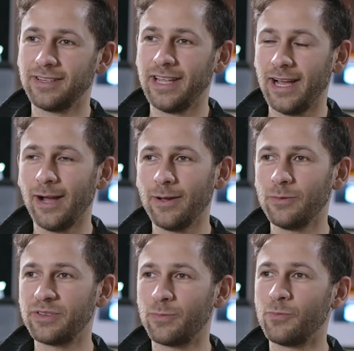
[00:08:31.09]
Yeah, it
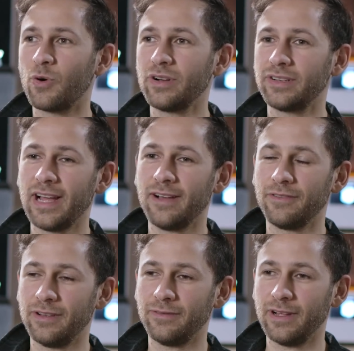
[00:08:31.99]
was important to
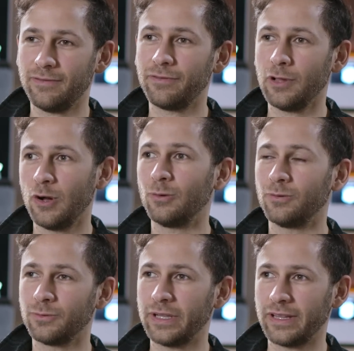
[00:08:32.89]
have it
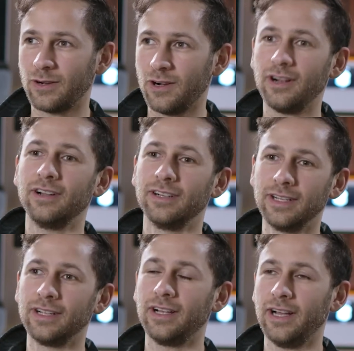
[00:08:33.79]
flow with the car,
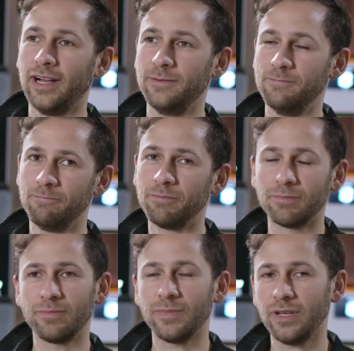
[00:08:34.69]

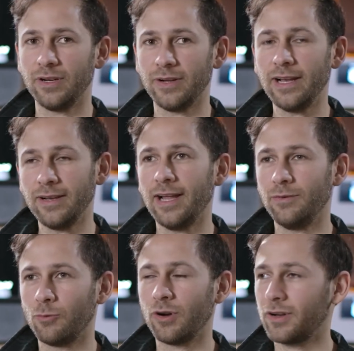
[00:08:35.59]

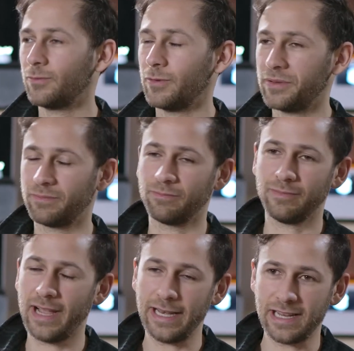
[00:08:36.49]
and work with
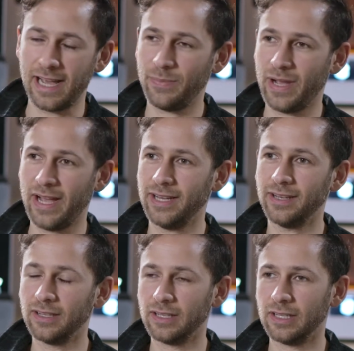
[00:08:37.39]
any
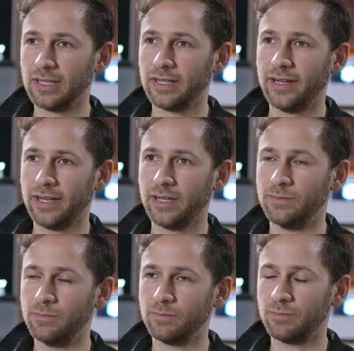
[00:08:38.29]
iPad,
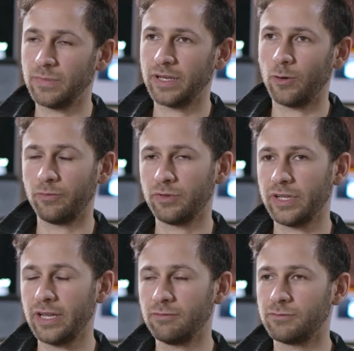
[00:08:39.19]
and
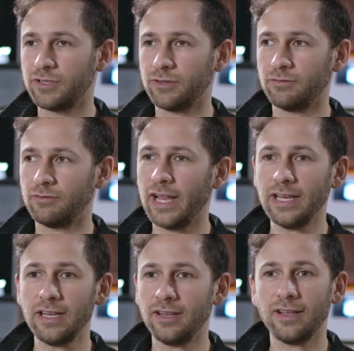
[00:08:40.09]
hopefully soon
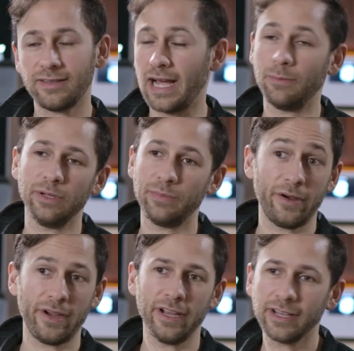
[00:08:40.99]
any tablet.
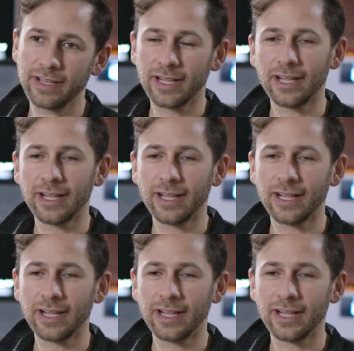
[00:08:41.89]
Period.